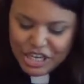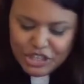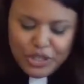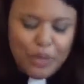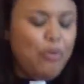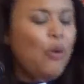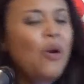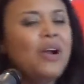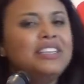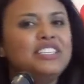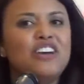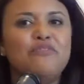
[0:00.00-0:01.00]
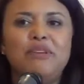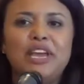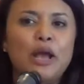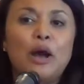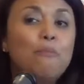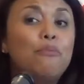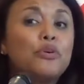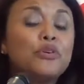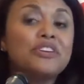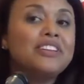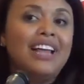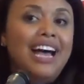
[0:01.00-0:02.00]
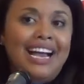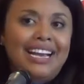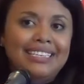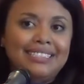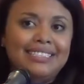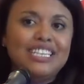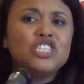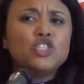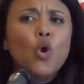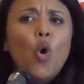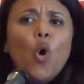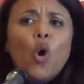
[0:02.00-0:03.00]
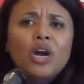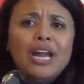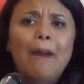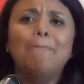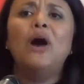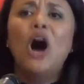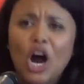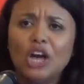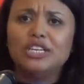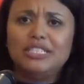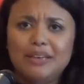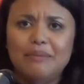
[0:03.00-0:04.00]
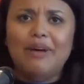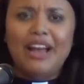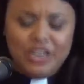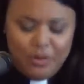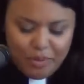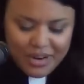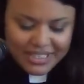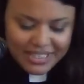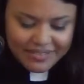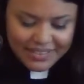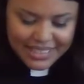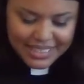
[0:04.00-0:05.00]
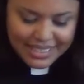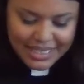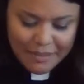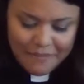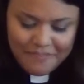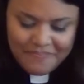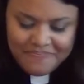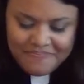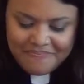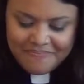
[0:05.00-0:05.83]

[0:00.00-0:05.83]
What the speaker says: to the point of being brutalized, torn apart by an oppressive system.